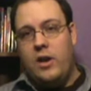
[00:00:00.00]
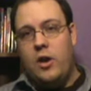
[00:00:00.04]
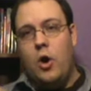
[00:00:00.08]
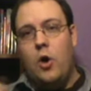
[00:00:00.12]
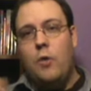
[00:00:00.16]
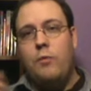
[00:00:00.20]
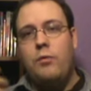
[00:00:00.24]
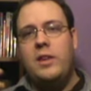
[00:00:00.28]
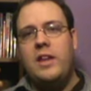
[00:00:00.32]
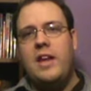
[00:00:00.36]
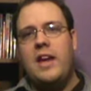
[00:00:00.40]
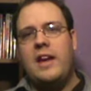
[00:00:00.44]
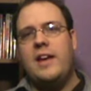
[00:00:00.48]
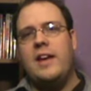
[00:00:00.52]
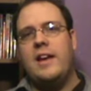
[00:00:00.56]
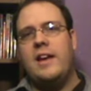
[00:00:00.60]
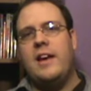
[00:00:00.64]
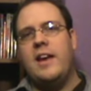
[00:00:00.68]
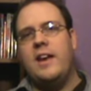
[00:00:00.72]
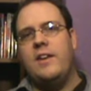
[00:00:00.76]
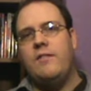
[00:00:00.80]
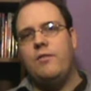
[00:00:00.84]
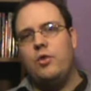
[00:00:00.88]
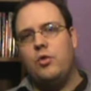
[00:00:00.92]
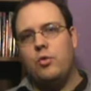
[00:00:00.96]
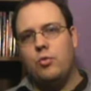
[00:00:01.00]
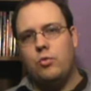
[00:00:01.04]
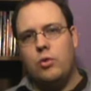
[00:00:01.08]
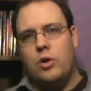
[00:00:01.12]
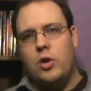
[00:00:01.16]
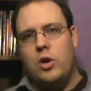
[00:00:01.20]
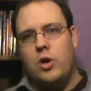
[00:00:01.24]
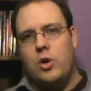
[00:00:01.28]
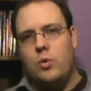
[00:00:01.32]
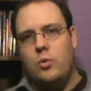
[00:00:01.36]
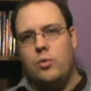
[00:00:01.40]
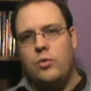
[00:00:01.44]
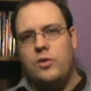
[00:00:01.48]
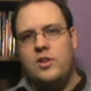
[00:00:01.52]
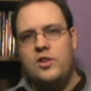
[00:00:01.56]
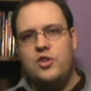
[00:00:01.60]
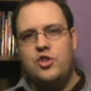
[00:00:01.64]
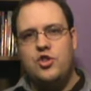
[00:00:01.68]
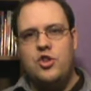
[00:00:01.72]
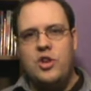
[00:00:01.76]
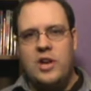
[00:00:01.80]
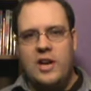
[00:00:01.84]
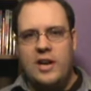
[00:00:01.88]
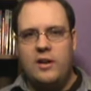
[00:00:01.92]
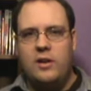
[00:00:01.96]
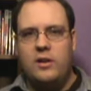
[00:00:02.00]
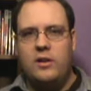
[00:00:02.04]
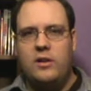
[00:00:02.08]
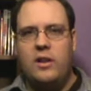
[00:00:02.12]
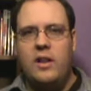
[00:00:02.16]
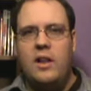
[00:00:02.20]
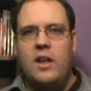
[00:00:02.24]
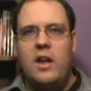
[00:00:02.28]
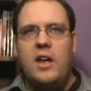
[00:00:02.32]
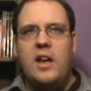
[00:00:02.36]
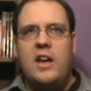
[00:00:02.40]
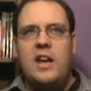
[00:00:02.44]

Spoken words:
And hopefully I can kind of grow this channel